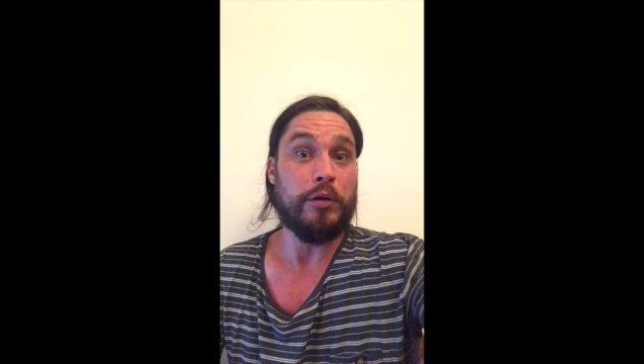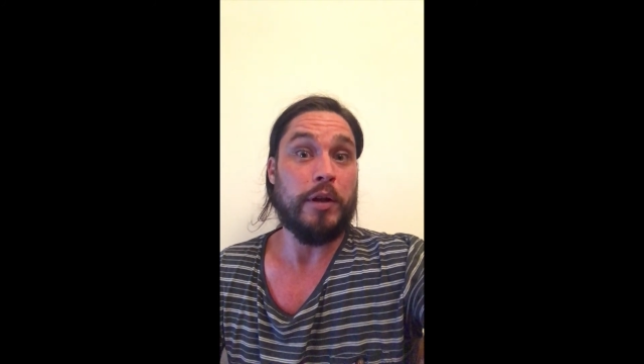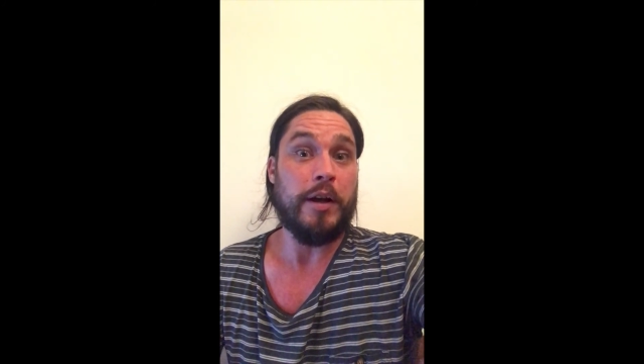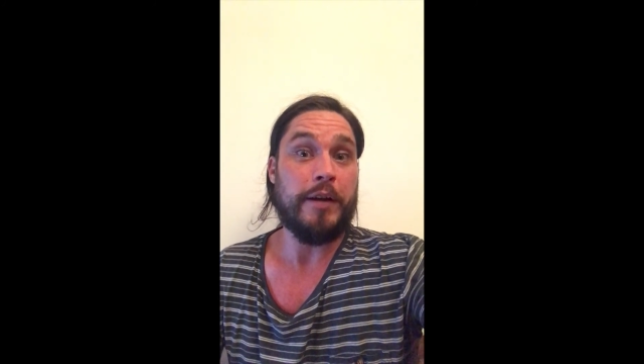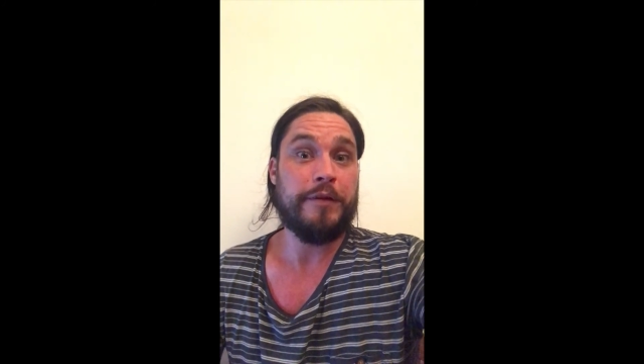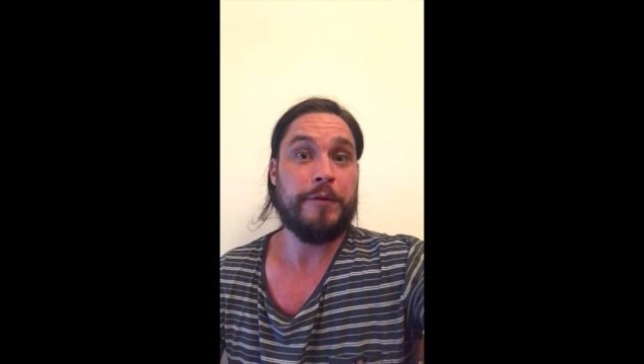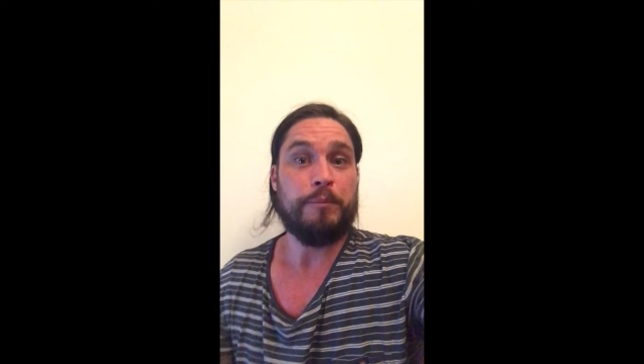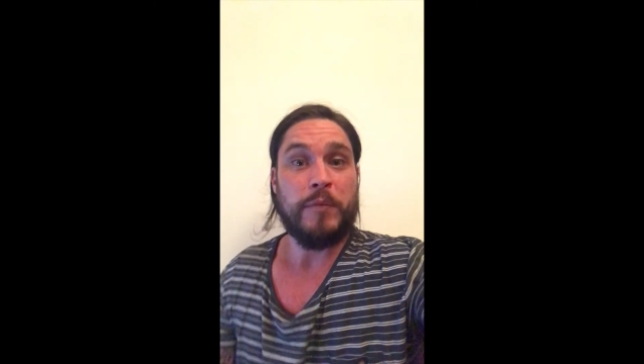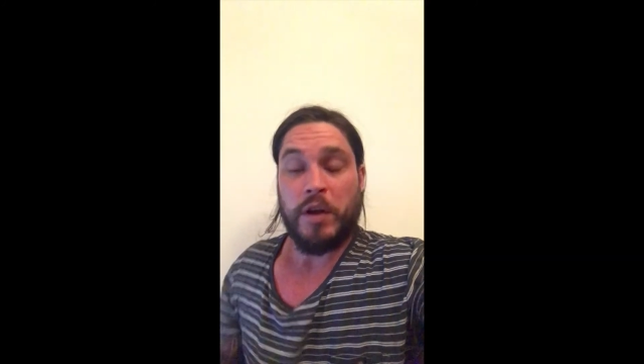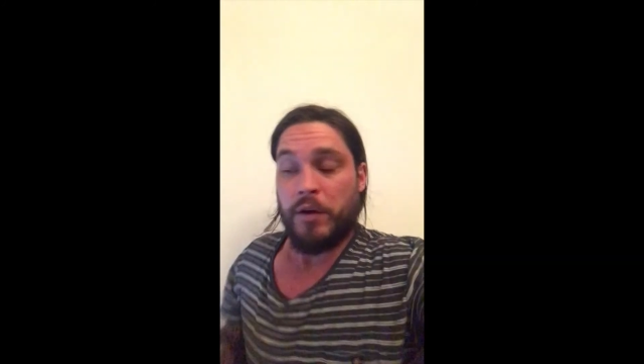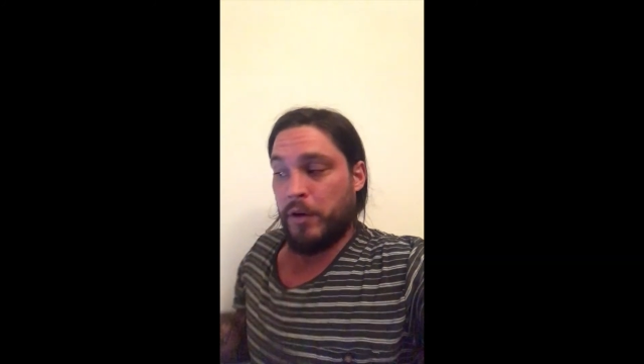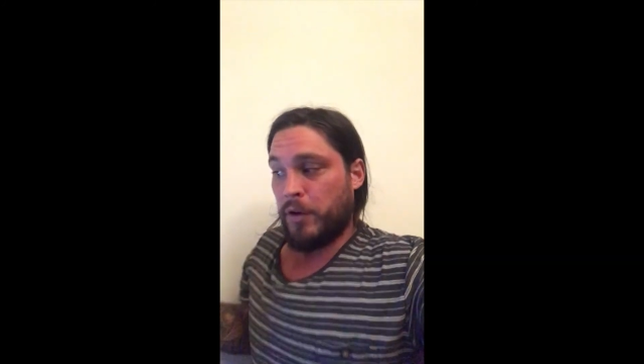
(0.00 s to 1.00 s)
life.
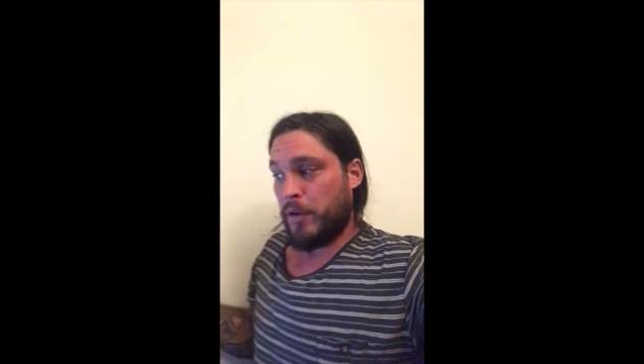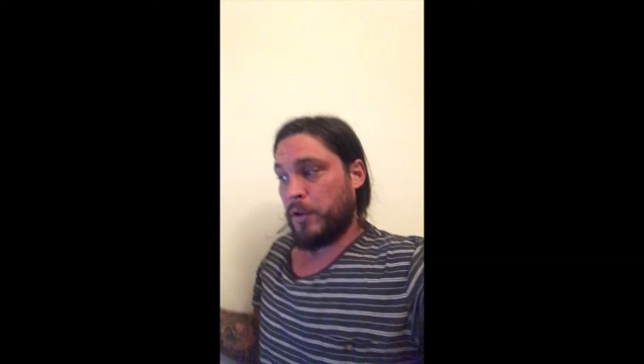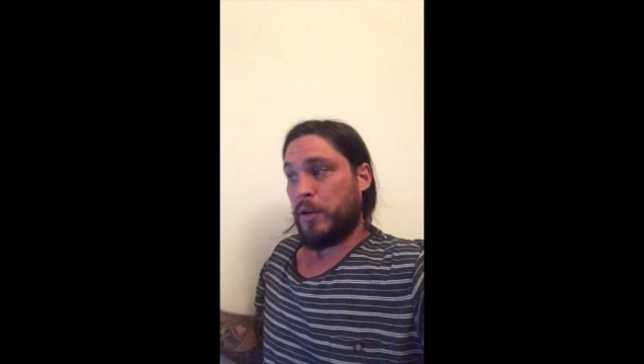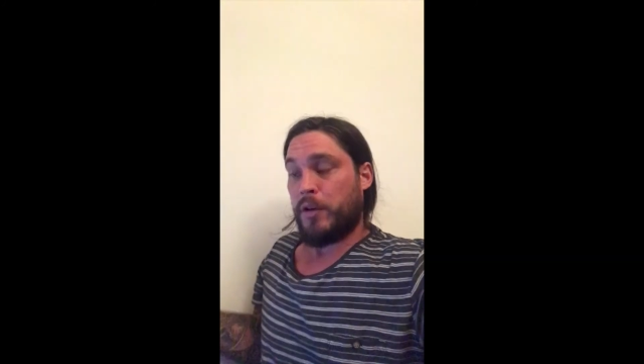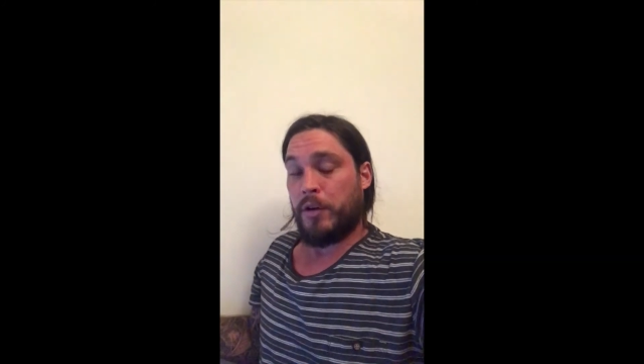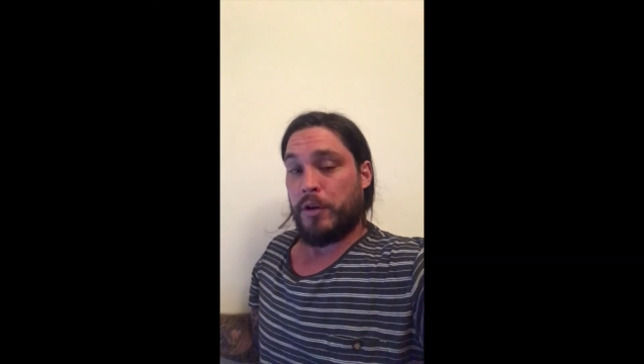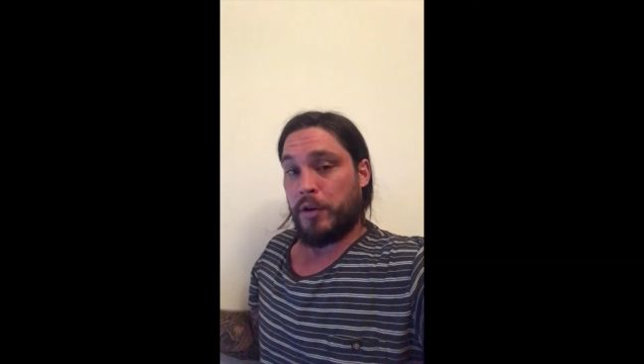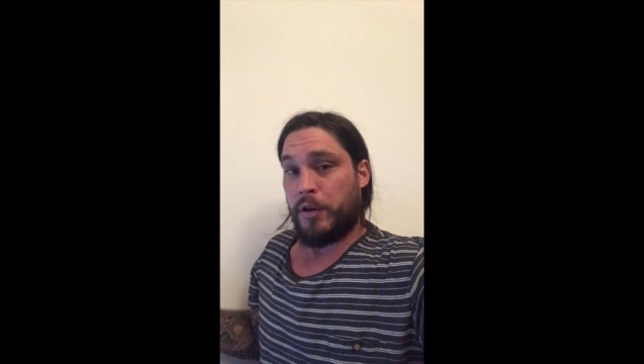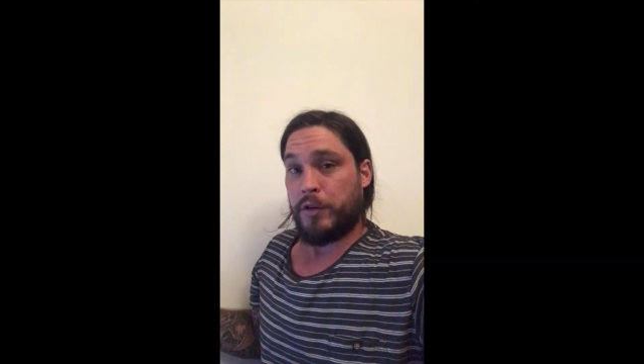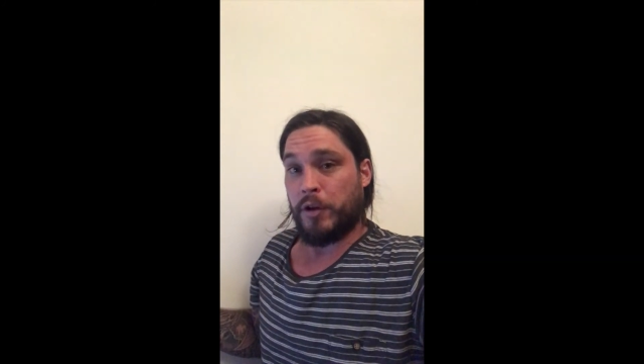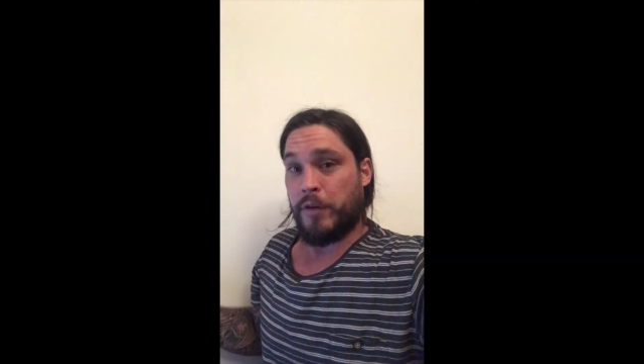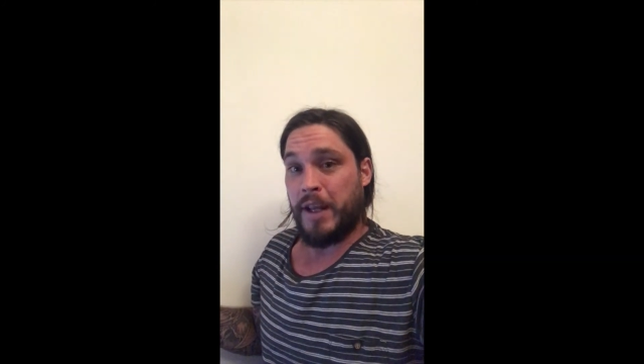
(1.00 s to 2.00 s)

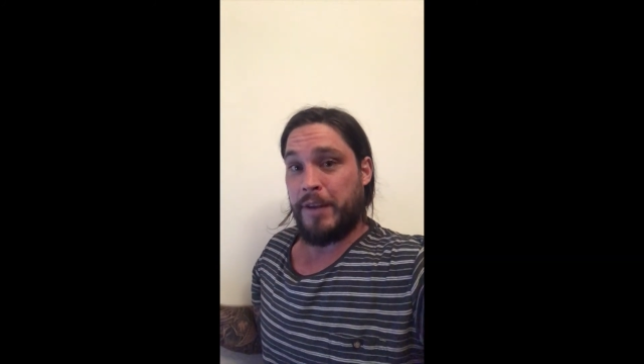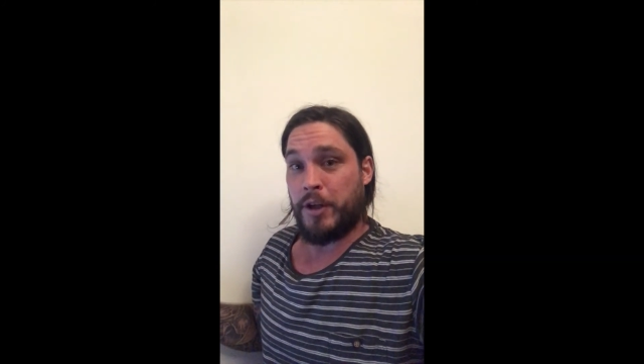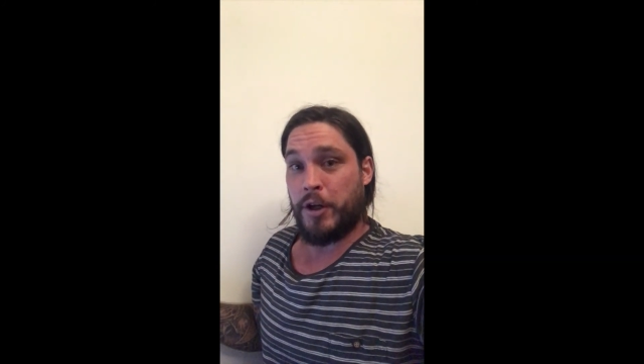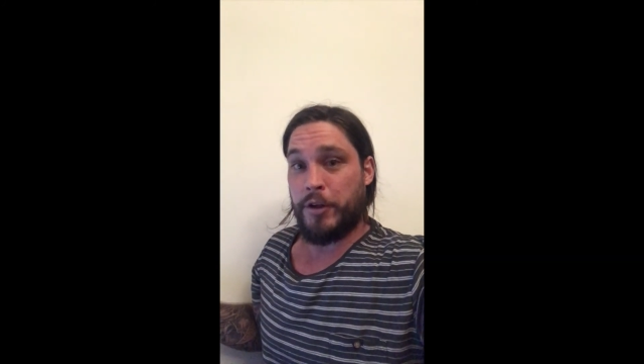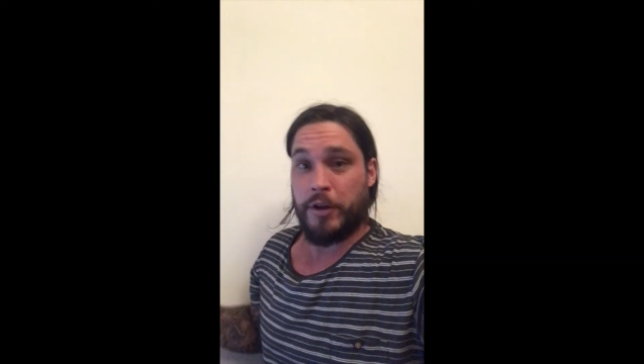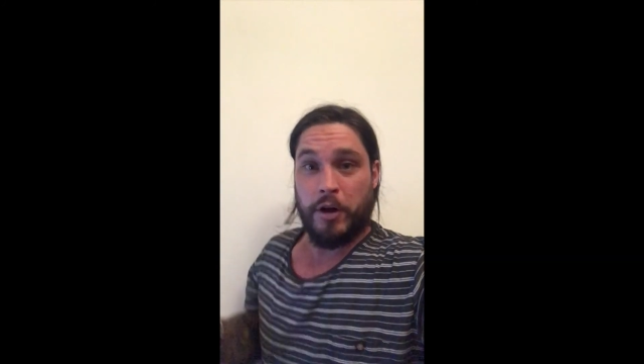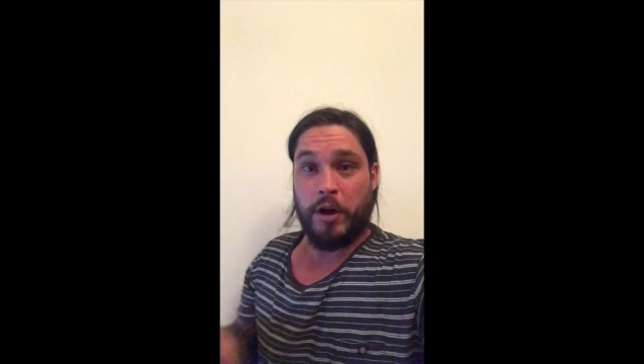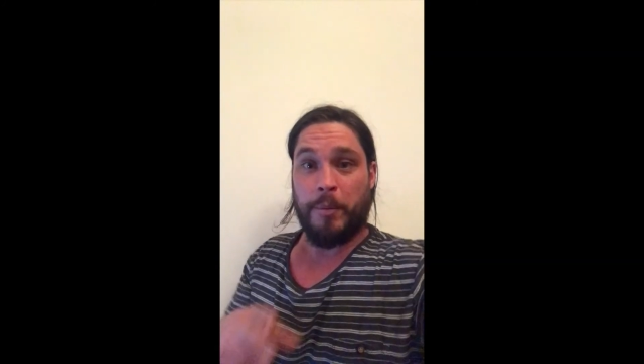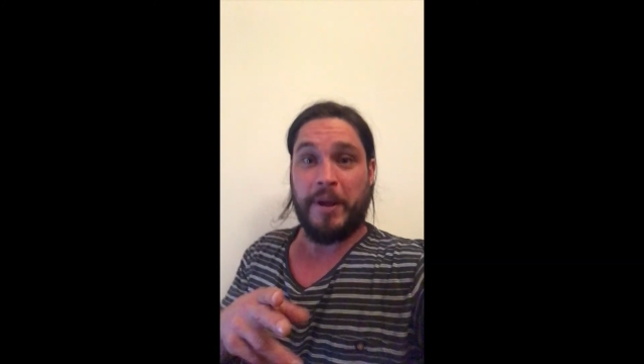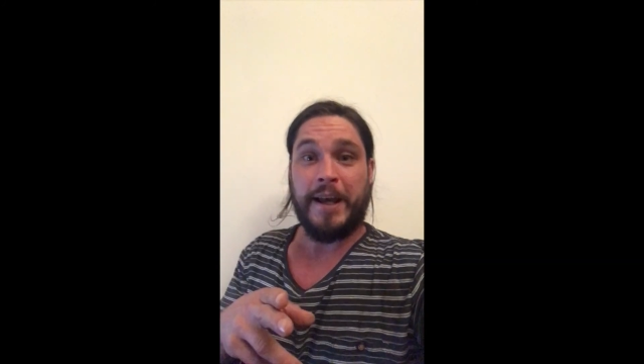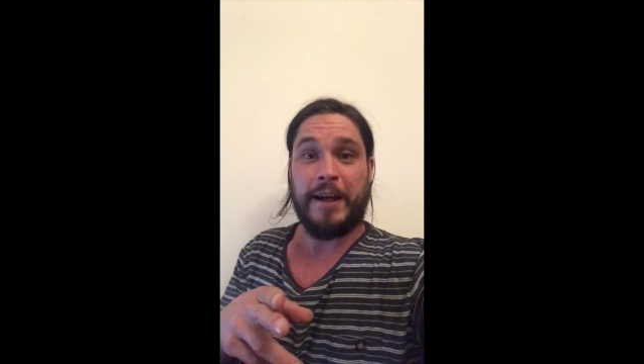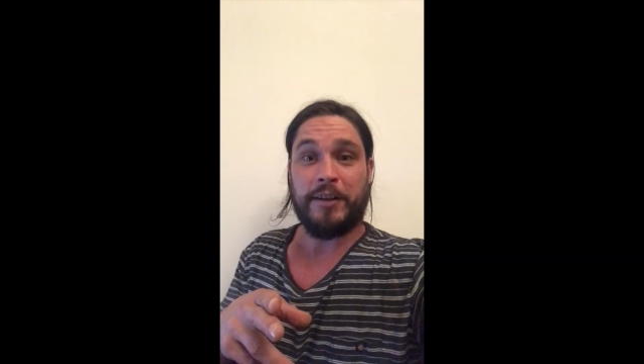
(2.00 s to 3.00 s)
So on that note, I'm
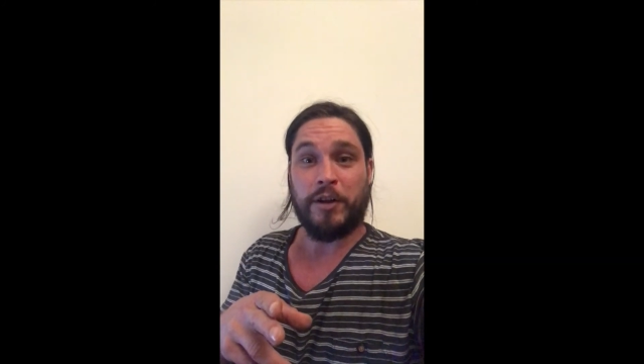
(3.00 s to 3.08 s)
out.